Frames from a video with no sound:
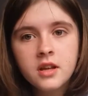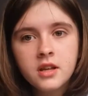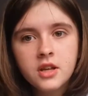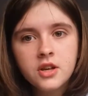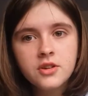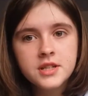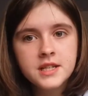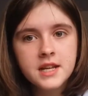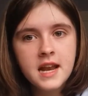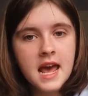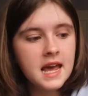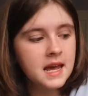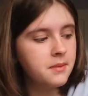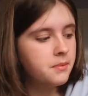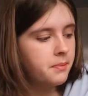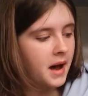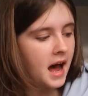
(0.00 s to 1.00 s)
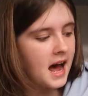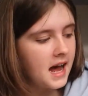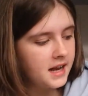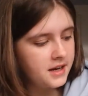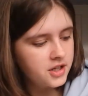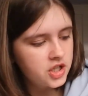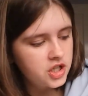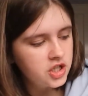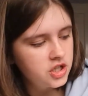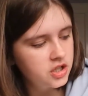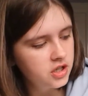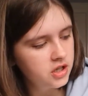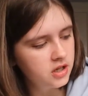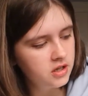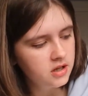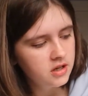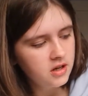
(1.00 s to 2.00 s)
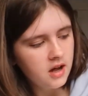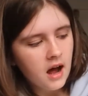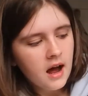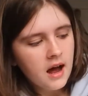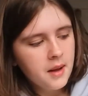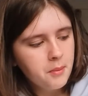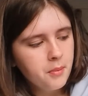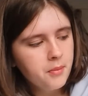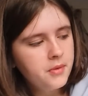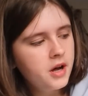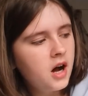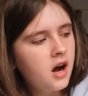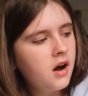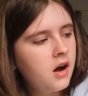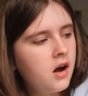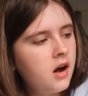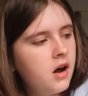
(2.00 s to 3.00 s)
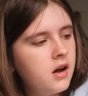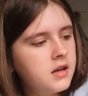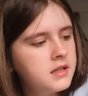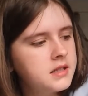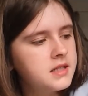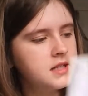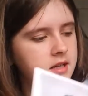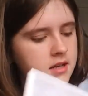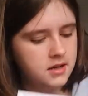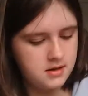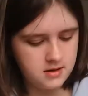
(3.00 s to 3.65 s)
username, badge, art.